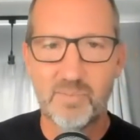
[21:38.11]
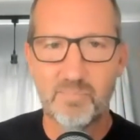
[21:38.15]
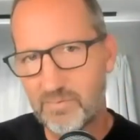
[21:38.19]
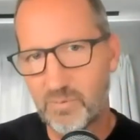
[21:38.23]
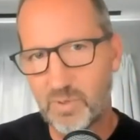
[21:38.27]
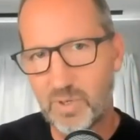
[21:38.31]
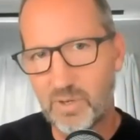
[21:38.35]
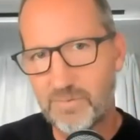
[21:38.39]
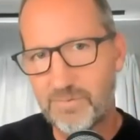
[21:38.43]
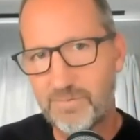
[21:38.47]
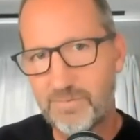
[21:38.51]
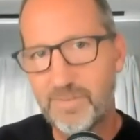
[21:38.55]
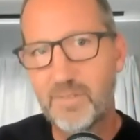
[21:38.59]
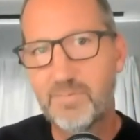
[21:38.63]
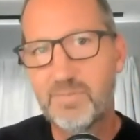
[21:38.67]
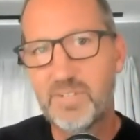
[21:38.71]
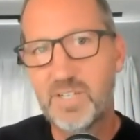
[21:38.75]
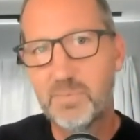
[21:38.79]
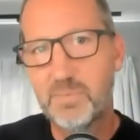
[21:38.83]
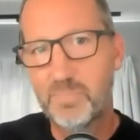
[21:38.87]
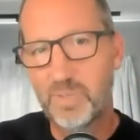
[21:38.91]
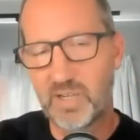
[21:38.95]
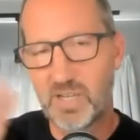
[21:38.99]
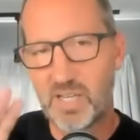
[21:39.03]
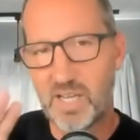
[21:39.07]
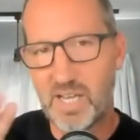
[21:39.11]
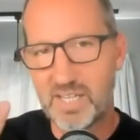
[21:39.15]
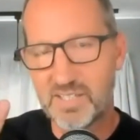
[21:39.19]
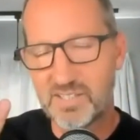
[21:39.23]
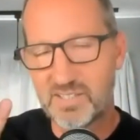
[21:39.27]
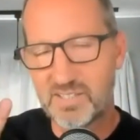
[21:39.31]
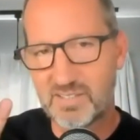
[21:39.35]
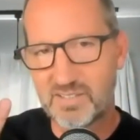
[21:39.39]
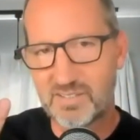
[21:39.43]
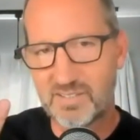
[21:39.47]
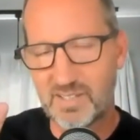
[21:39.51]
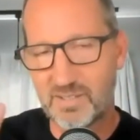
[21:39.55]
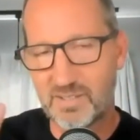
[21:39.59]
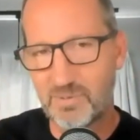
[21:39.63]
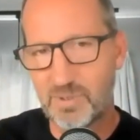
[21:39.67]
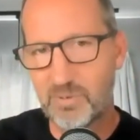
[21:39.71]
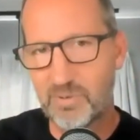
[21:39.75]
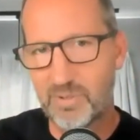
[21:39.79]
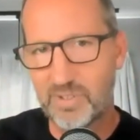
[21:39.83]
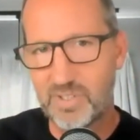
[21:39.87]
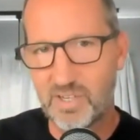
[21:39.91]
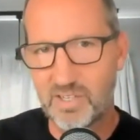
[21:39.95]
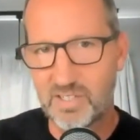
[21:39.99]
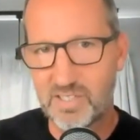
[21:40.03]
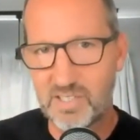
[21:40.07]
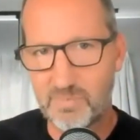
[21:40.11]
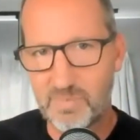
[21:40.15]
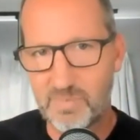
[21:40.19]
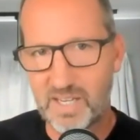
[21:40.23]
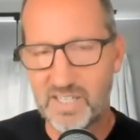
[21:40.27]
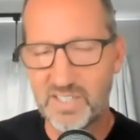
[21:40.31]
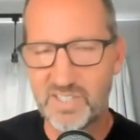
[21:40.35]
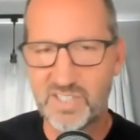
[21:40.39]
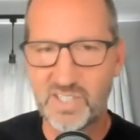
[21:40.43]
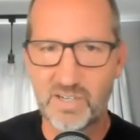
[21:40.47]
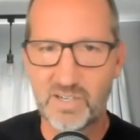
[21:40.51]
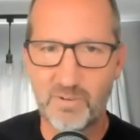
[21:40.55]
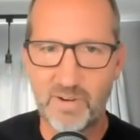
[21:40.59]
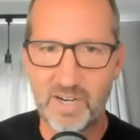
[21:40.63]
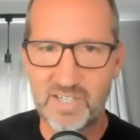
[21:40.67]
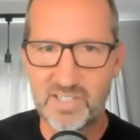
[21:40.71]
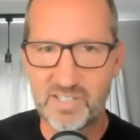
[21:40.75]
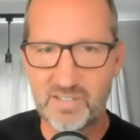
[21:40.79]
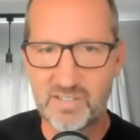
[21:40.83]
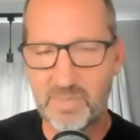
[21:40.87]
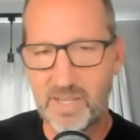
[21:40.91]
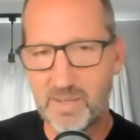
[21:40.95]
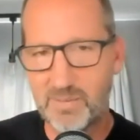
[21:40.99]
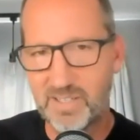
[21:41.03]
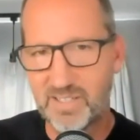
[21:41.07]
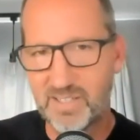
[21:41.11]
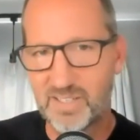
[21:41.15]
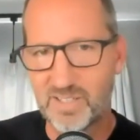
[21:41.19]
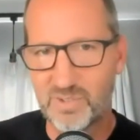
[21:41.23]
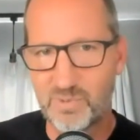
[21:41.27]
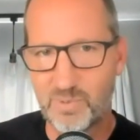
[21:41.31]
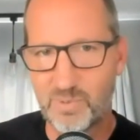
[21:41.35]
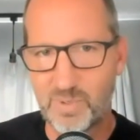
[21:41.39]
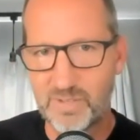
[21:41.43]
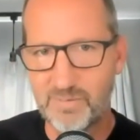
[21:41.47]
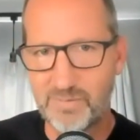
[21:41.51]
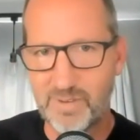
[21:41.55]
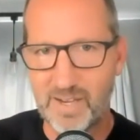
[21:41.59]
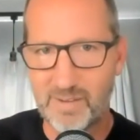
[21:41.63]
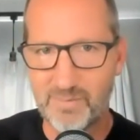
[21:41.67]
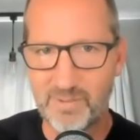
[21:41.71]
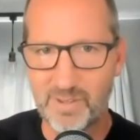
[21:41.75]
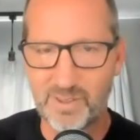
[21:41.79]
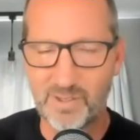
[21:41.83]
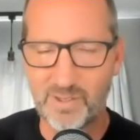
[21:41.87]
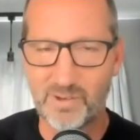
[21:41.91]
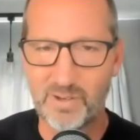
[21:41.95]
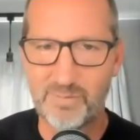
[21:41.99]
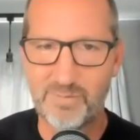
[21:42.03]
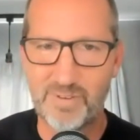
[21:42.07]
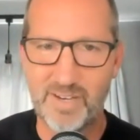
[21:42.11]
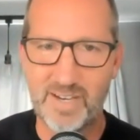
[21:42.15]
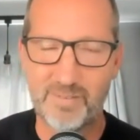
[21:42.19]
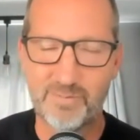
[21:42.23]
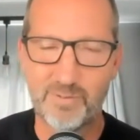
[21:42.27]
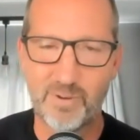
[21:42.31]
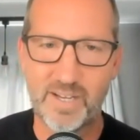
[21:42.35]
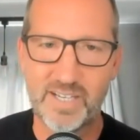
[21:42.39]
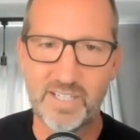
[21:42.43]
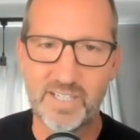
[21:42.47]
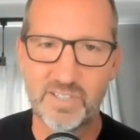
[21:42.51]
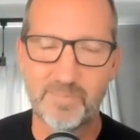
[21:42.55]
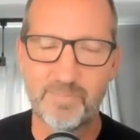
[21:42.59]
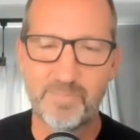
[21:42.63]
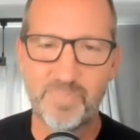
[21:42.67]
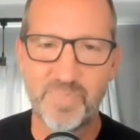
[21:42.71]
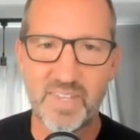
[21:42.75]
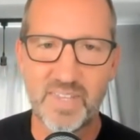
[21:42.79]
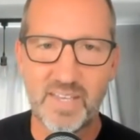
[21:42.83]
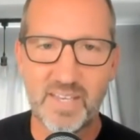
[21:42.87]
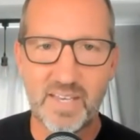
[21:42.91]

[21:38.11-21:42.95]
We're 50 plus, and we were talking about a generation maybe in the 25 to 35 range.